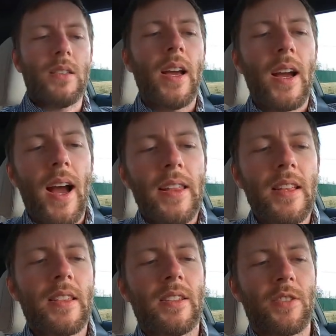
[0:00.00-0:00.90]
Yeah, I
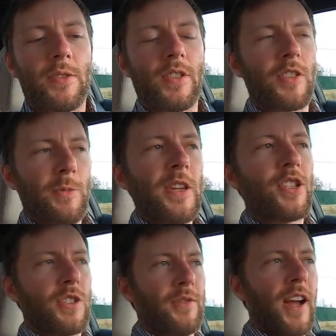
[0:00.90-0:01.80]
think this the
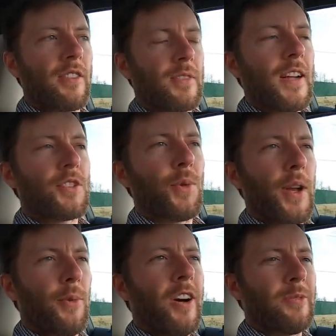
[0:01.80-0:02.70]
suspension's fine. It rides
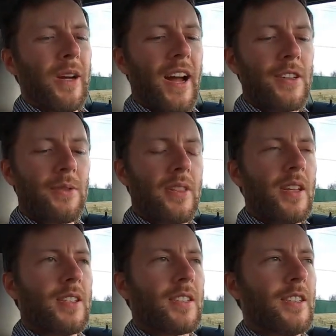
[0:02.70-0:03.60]
quite well, but I don't
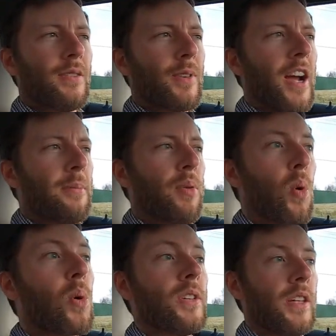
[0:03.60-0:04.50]
think it's going to ride
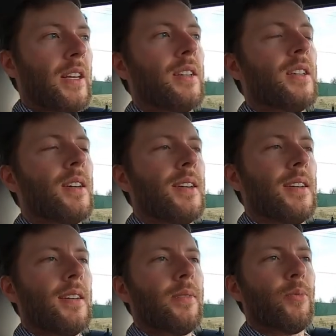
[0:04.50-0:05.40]
poorly
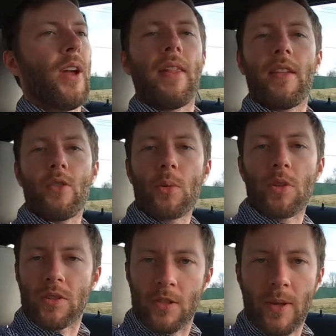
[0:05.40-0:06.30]
with the
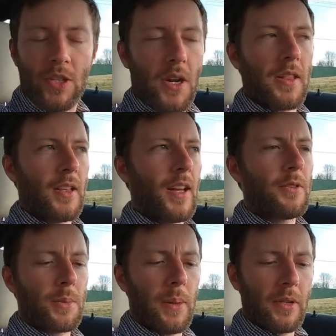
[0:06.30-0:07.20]
normal suspension. I think that
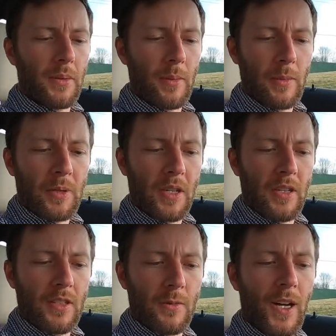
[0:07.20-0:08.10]
one's probably going to be pretty
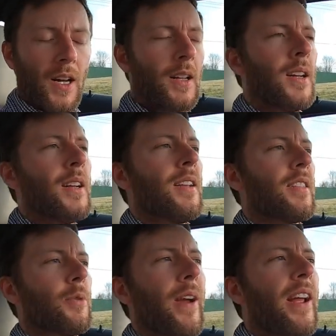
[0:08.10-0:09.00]
good as well.
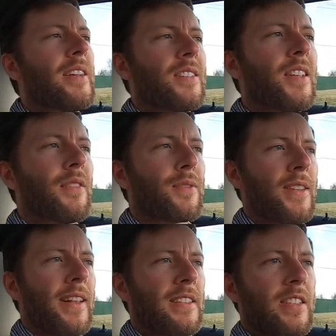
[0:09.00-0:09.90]
The way I see it for a
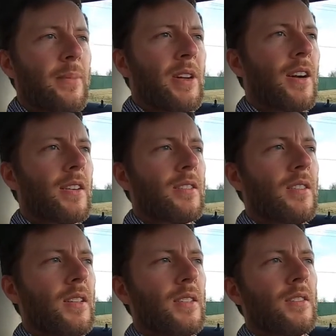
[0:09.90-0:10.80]
lot of these type of cars
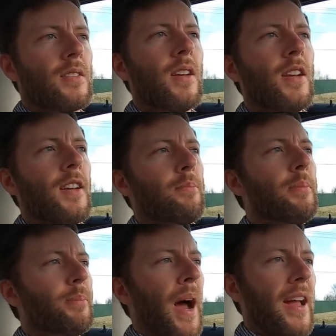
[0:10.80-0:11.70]
is
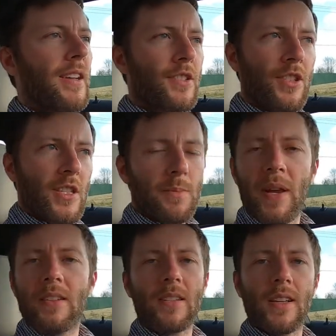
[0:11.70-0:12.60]
buy it just as
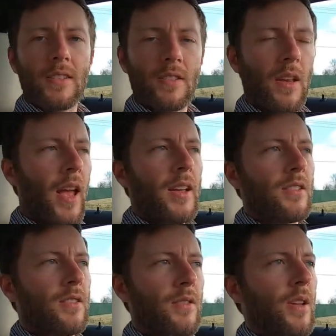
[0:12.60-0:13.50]
basic as
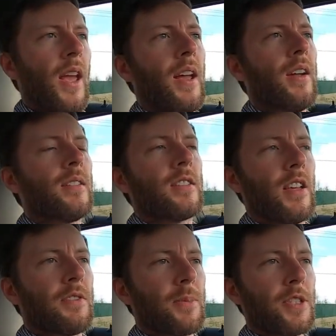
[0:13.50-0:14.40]
as you can,
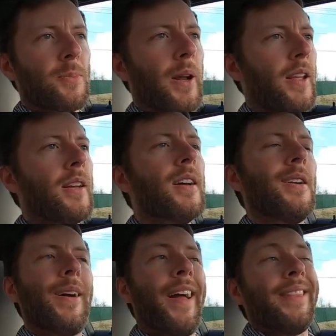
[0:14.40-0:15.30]
save as much money,
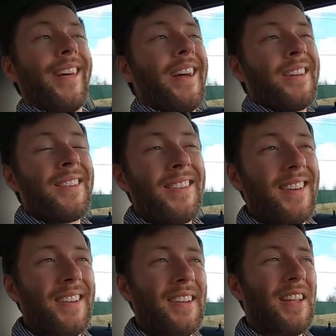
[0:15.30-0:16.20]
and then
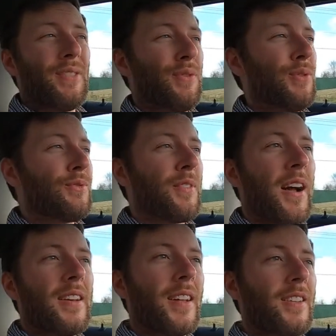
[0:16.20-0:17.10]
if you
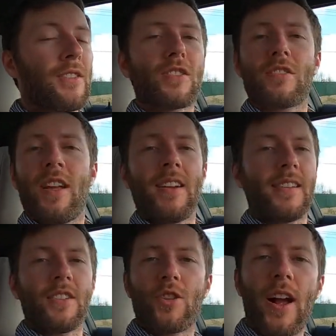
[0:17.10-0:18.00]
find that you're taking
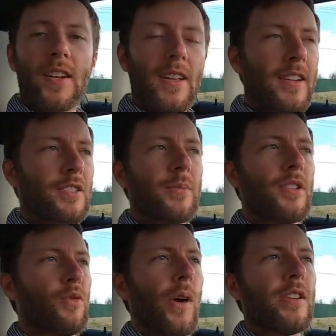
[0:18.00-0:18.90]
on the track a lot or something,
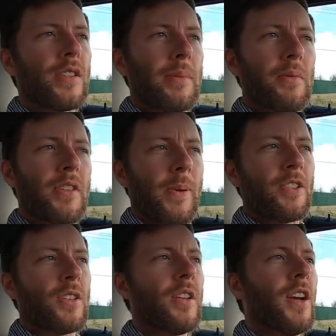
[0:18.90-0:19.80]
you want to do something with
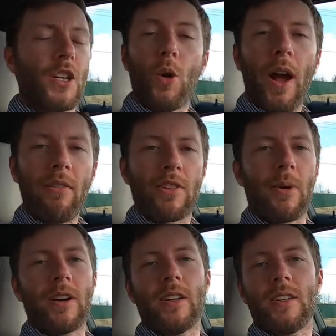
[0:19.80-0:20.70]
suspension, go
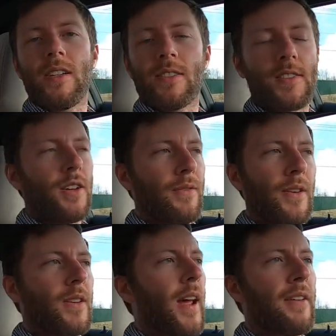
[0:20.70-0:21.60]
aftermarket. Get yourself
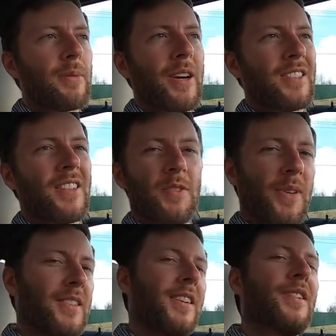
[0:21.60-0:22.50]
an aftermarket set of
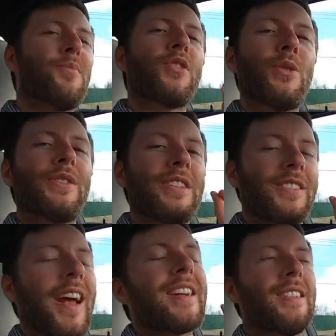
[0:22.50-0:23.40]
springs and get them tuned
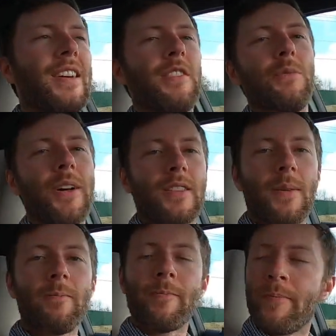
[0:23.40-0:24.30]
exactly how you want them.